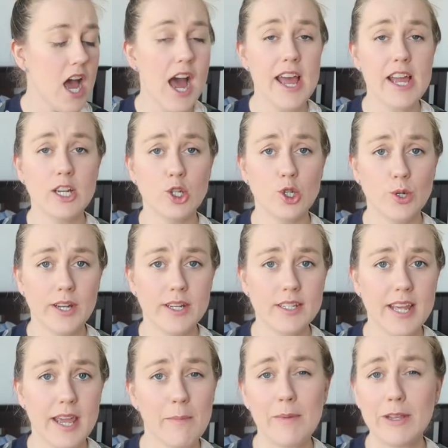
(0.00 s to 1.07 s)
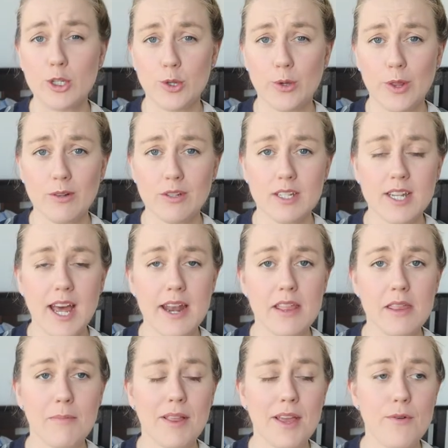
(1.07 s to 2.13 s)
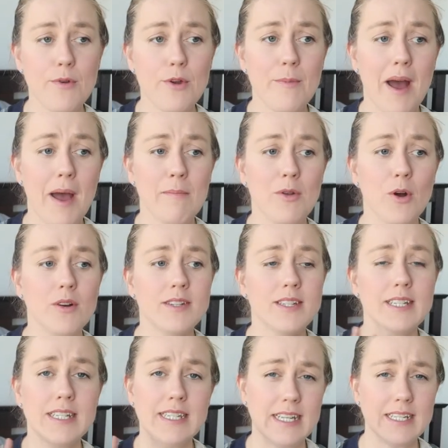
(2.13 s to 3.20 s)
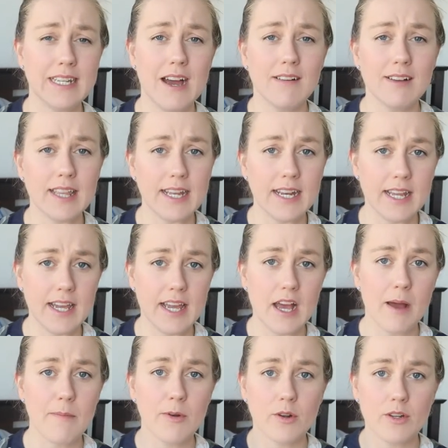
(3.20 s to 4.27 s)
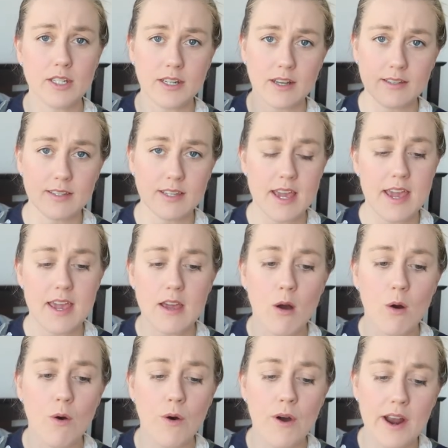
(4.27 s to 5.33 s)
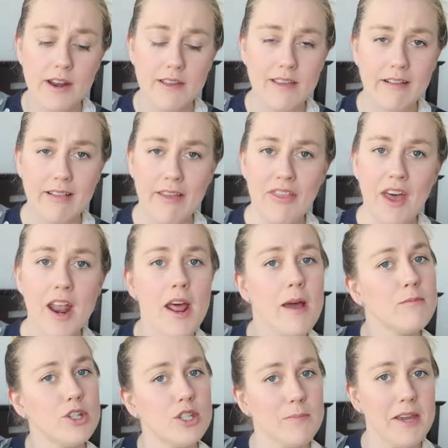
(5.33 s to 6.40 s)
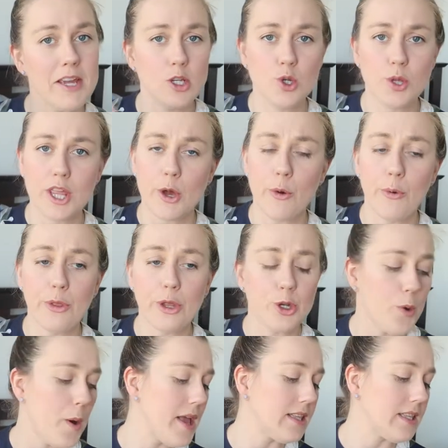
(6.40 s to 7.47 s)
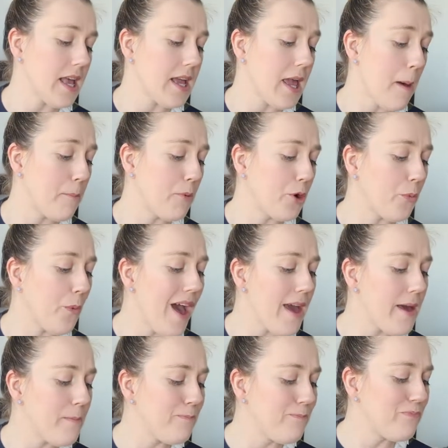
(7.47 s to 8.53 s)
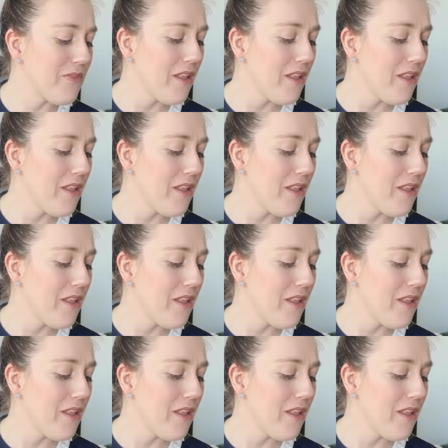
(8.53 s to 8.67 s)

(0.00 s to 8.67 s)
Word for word: It shouldn't take me too long to tidy the playroom. I'm not detail cleaning it, I'm not dusting or anything like that. I'm just making sure that all the toys get put away.